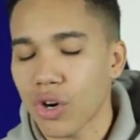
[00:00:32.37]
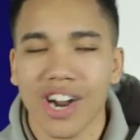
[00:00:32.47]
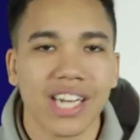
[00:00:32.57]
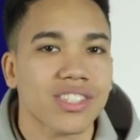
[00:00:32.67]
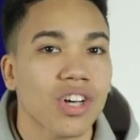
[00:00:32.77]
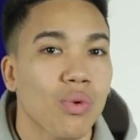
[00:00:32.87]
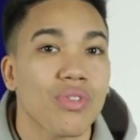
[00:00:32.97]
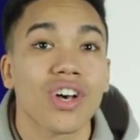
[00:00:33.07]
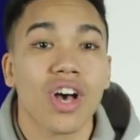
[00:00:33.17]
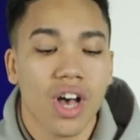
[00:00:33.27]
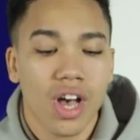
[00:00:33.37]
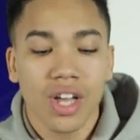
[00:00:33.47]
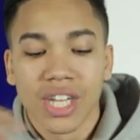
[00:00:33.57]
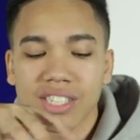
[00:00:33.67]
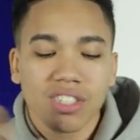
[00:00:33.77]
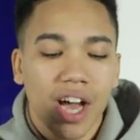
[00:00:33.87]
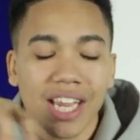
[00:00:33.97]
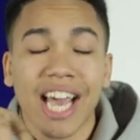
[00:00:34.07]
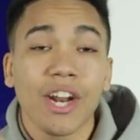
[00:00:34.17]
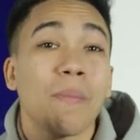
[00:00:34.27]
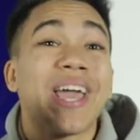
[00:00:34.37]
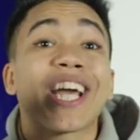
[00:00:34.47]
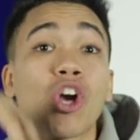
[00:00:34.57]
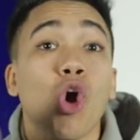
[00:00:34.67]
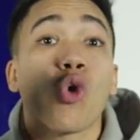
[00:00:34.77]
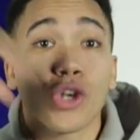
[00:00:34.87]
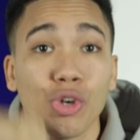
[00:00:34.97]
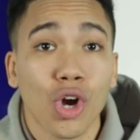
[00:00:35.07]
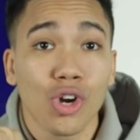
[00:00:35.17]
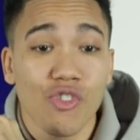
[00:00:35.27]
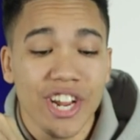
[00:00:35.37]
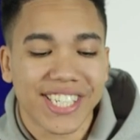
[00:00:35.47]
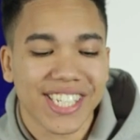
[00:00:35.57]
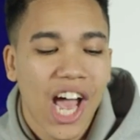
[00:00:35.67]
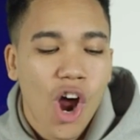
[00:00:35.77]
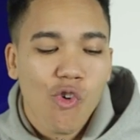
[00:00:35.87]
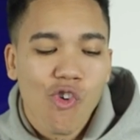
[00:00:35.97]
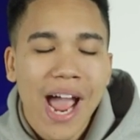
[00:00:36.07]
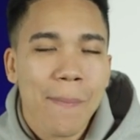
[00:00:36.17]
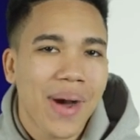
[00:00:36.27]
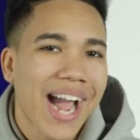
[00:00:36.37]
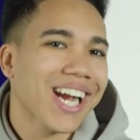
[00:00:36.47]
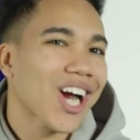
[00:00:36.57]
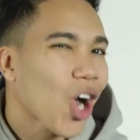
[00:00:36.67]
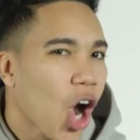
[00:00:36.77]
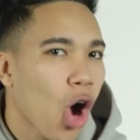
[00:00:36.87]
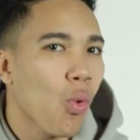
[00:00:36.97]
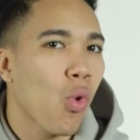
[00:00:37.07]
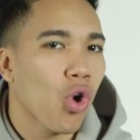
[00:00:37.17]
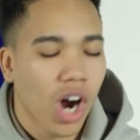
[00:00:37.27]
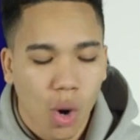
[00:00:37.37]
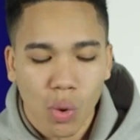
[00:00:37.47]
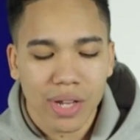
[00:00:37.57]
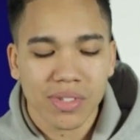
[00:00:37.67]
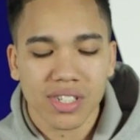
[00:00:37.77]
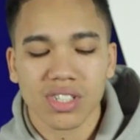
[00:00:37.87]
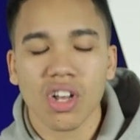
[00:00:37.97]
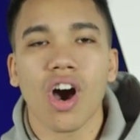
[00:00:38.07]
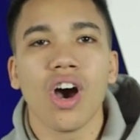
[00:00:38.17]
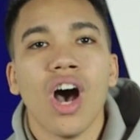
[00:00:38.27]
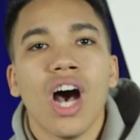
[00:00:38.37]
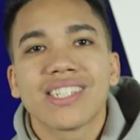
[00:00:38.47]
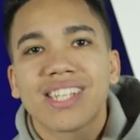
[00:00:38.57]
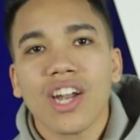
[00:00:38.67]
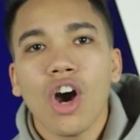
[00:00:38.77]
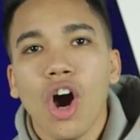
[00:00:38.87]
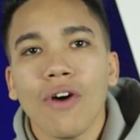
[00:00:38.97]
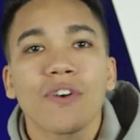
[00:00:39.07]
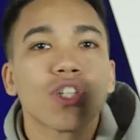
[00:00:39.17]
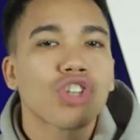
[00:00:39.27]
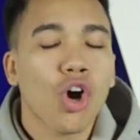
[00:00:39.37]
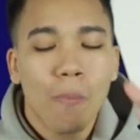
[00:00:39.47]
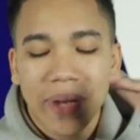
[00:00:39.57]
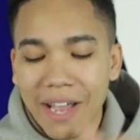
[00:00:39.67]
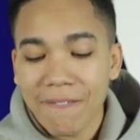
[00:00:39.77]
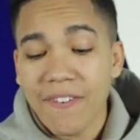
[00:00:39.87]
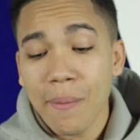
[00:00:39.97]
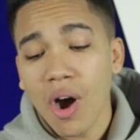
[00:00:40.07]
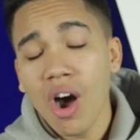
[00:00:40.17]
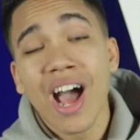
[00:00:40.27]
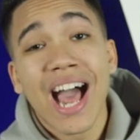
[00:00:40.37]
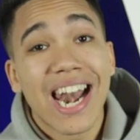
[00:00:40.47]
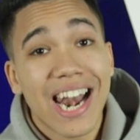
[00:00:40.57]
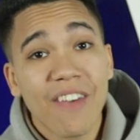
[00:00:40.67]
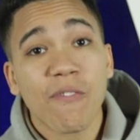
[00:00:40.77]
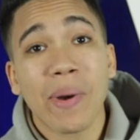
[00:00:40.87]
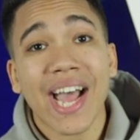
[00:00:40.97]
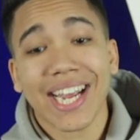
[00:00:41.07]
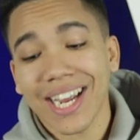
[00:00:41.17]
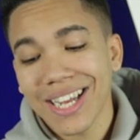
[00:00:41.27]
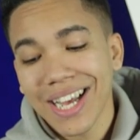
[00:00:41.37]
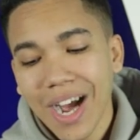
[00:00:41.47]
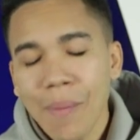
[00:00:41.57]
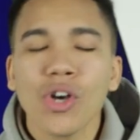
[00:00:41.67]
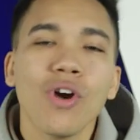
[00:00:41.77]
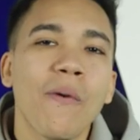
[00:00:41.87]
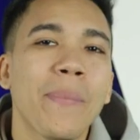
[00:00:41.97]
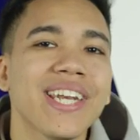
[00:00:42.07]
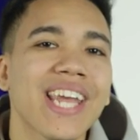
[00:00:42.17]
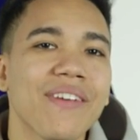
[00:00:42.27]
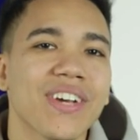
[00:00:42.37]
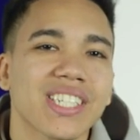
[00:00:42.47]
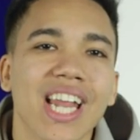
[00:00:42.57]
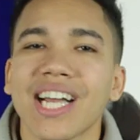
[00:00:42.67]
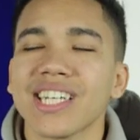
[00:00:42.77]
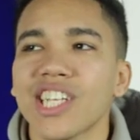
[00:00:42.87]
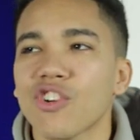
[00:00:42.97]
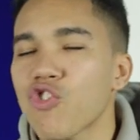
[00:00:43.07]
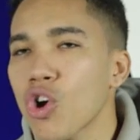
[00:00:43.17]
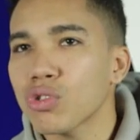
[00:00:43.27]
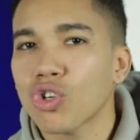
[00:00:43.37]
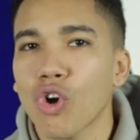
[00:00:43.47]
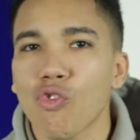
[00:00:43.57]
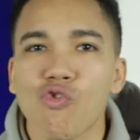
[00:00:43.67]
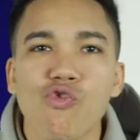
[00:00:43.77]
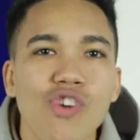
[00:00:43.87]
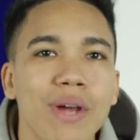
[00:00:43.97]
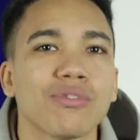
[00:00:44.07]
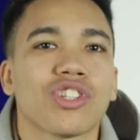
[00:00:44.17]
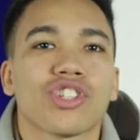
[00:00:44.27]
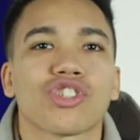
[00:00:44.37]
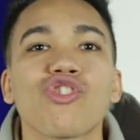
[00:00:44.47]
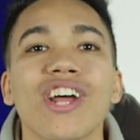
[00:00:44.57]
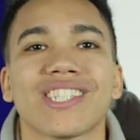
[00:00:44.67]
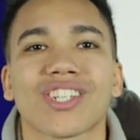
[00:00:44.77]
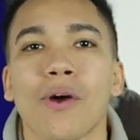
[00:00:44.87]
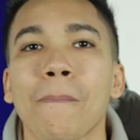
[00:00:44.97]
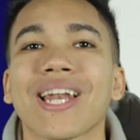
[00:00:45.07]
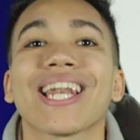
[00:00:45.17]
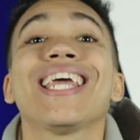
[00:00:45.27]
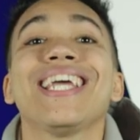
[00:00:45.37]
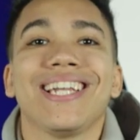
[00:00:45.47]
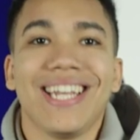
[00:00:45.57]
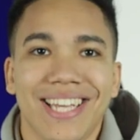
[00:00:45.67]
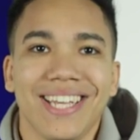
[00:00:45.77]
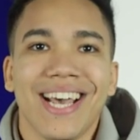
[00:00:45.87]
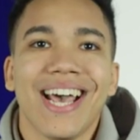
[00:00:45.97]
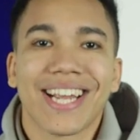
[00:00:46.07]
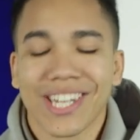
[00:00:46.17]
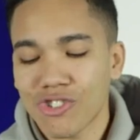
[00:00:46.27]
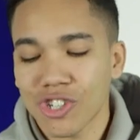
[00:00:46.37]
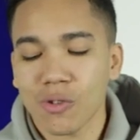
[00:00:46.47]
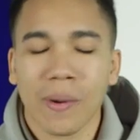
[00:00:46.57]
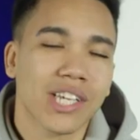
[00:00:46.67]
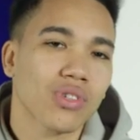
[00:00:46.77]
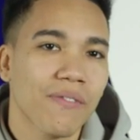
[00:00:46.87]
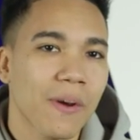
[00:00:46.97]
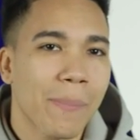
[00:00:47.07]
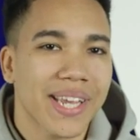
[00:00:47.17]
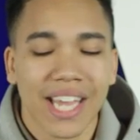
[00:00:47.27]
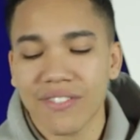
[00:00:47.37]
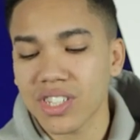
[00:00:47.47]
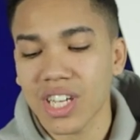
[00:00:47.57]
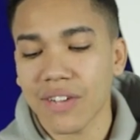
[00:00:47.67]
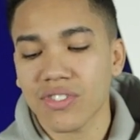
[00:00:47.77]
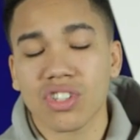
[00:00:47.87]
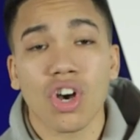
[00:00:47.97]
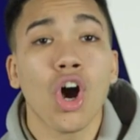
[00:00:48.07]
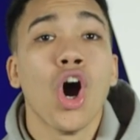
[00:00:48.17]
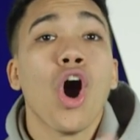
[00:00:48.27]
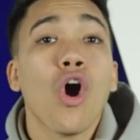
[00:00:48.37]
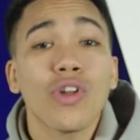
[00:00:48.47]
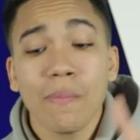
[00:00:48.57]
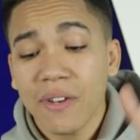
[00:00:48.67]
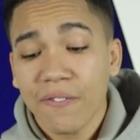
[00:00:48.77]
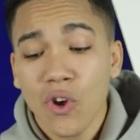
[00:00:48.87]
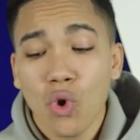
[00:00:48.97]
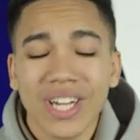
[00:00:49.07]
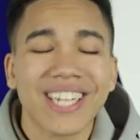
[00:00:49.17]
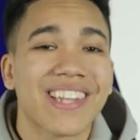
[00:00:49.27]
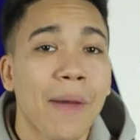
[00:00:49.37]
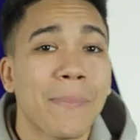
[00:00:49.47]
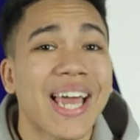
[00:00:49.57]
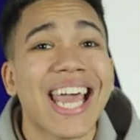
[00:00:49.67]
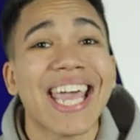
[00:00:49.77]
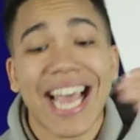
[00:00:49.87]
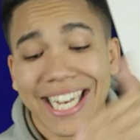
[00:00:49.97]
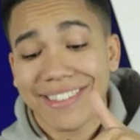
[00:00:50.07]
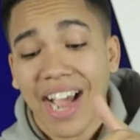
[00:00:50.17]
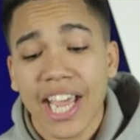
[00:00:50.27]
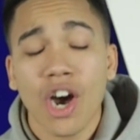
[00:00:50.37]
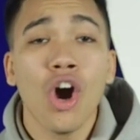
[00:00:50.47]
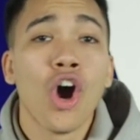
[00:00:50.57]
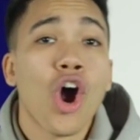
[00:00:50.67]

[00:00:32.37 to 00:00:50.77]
All right, let's start with the uh, starting lineup. In goal, Hugo Lloris. Right back, Kyle Walker. I want him to start. Centre half, Toby and Wimmer. Left back, I'm going to go for Ben Davies. Like I said, Rose got ripped to shreds completely against Crystal Palace, so I think Ben Davies is going to have to start. Holding midfield, Dembele and Dyer.